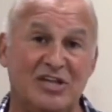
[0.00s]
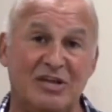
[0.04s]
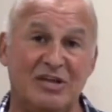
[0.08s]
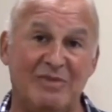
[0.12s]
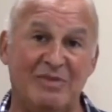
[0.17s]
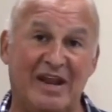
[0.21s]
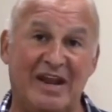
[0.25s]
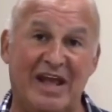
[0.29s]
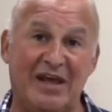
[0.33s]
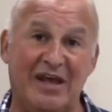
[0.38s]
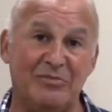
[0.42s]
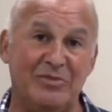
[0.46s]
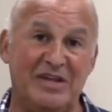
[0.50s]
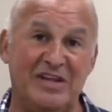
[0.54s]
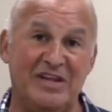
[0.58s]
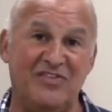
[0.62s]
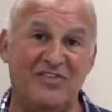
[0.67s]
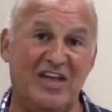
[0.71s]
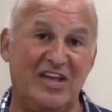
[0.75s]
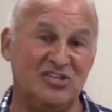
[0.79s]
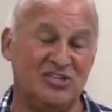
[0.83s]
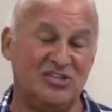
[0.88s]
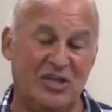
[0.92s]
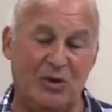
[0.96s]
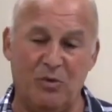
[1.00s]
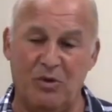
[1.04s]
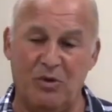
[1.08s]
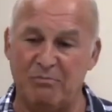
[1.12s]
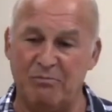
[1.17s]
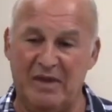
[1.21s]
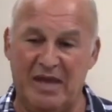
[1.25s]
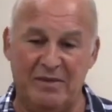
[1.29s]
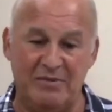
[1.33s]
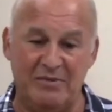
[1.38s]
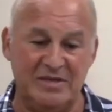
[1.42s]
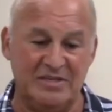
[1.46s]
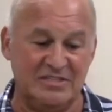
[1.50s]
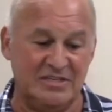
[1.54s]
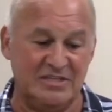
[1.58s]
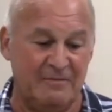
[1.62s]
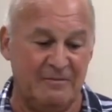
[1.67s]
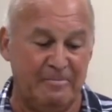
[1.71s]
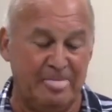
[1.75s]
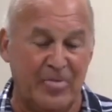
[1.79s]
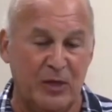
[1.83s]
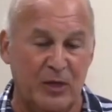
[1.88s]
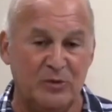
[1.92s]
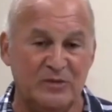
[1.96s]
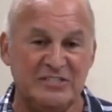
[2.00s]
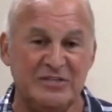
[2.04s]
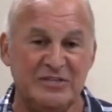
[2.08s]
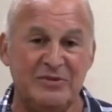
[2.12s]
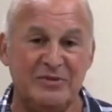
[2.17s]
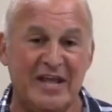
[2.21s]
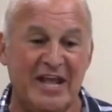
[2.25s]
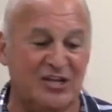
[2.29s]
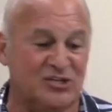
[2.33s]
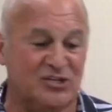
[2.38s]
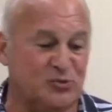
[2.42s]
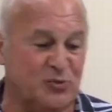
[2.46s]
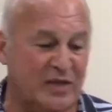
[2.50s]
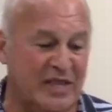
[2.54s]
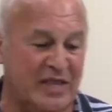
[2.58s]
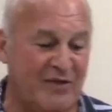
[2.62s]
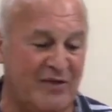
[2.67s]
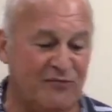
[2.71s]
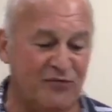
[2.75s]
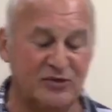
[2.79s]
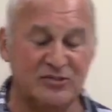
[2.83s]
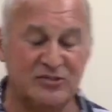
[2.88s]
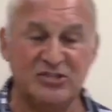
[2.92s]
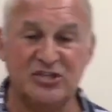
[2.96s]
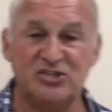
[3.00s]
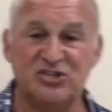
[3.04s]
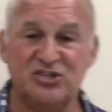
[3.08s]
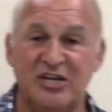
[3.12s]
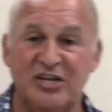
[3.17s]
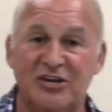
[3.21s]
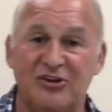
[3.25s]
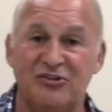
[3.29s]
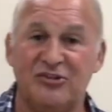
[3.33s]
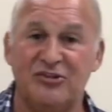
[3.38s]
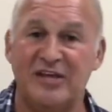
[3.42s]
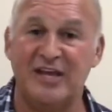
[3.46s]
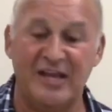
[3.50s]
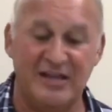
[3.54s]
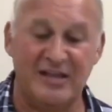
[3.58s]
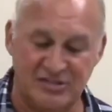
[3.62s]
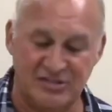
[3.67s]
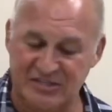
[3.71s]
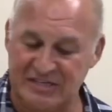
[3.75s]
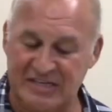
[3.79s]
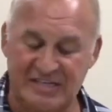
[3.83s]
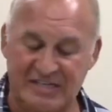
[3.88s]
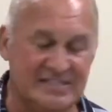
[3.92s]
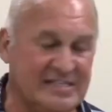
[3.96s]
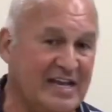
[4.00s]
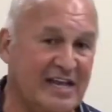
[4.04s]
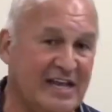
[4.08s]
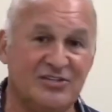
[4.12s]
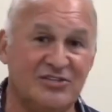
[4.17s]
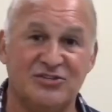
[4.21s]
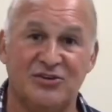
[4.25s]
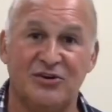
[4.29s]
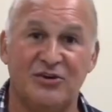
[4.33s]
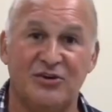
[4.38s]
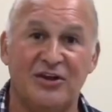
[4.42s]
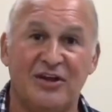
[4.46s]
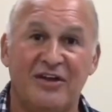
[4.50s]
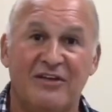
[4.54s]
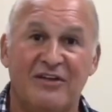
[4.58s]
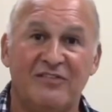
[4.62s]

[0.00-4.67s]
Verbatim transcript: He made Adam and Eve aged. They weren't babies. When somebody asks you what came first, the chicken or the egg, it's an easy answer.